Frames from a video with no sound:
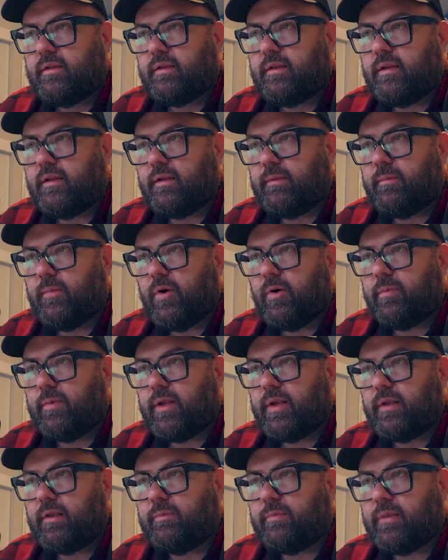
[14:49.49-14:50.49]
in a moment,
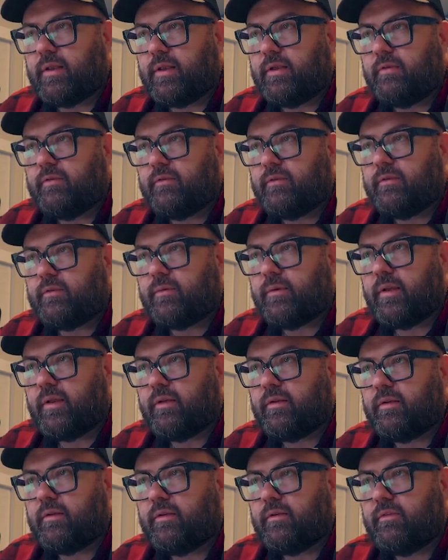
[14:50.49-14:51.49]
I believe is when
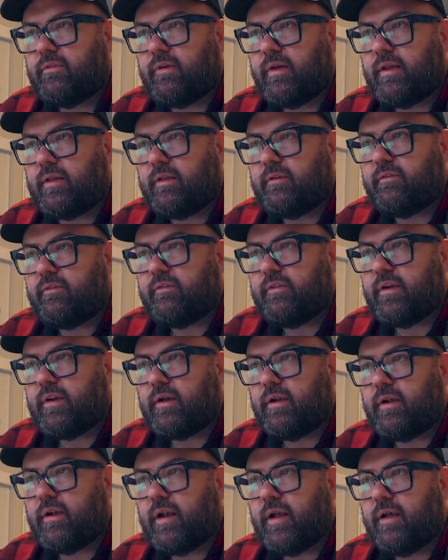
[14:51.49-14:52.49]
I finally
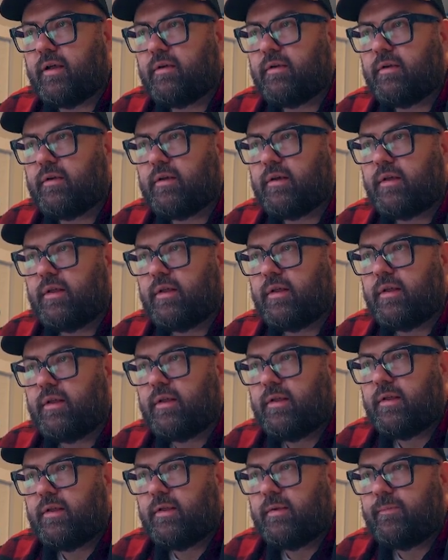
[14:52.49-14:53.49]
figure it out,
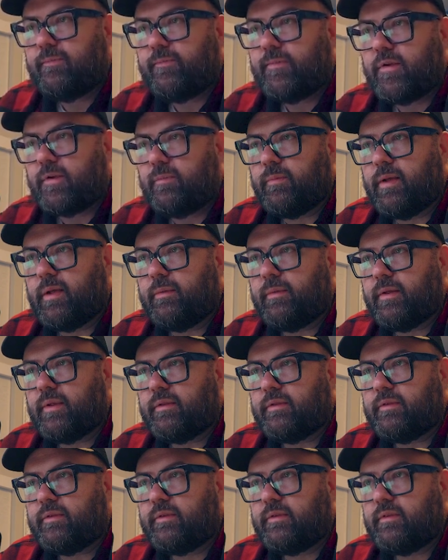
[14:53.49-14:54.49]
or maybe
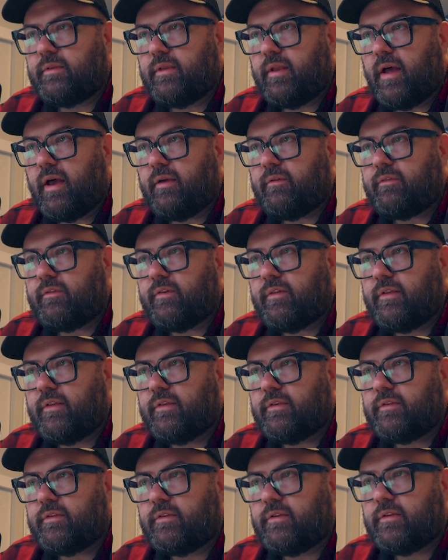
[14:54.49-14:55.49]
not for
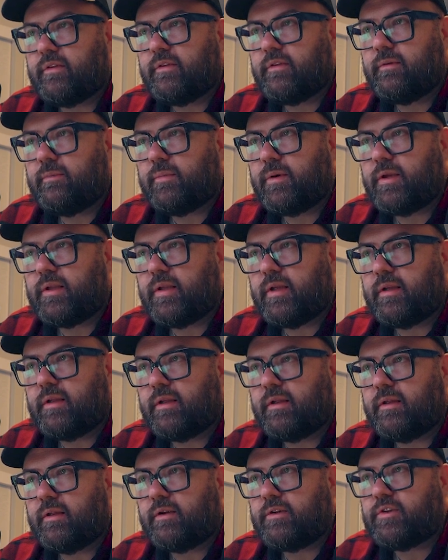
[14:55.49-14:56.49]
this
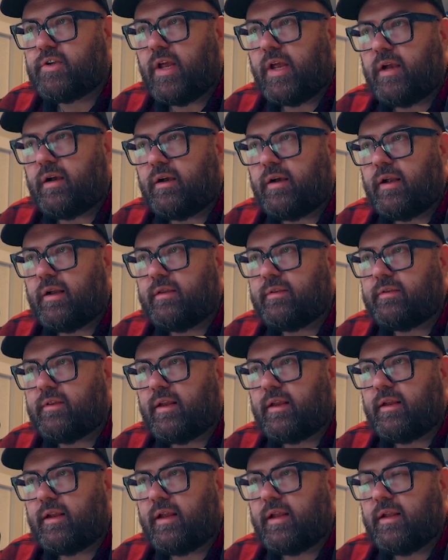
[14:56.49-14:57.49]
particular shader, I
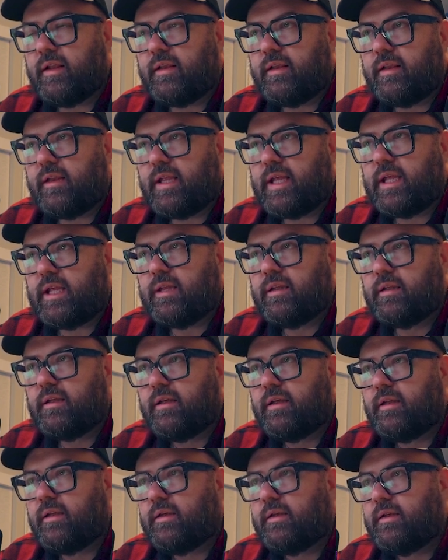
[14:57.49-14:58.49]
decided I didn't need
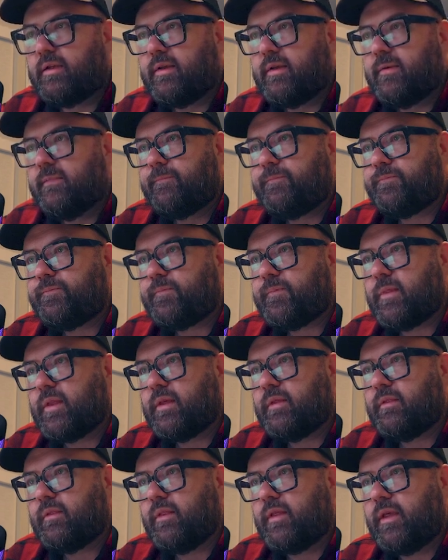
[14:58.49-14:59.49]

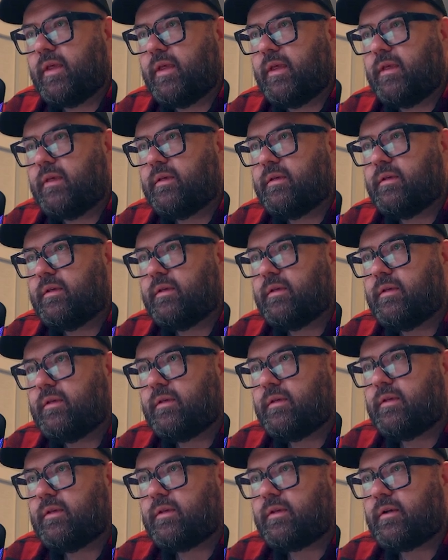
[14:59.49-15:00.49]
the
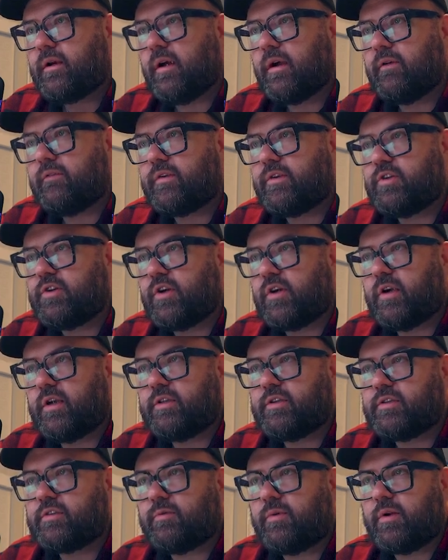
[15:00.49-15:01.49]
curvature. I
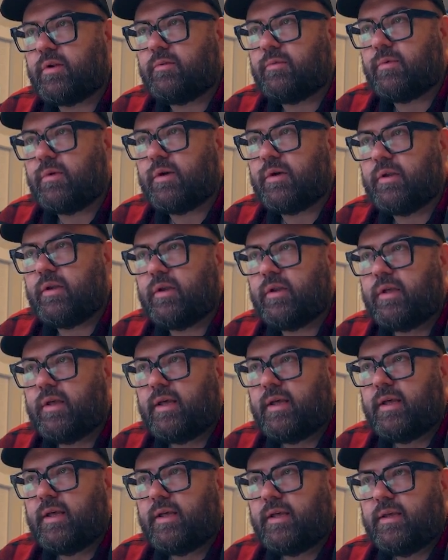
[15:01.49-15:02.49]
just wanted one
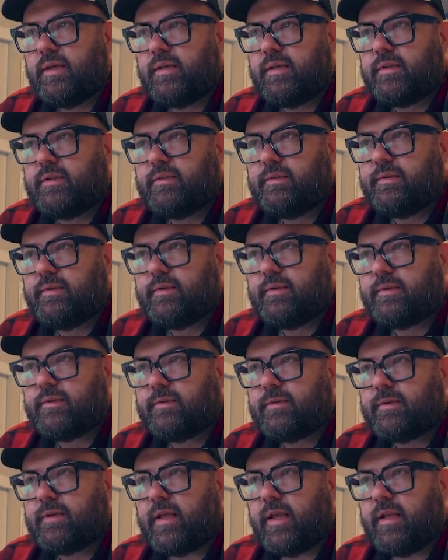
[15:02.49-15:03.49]

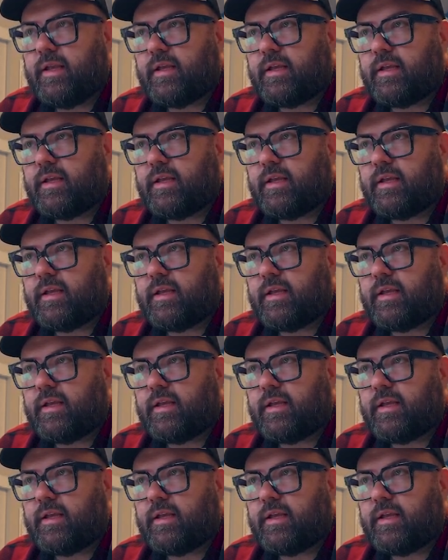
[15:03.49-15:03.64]
kind of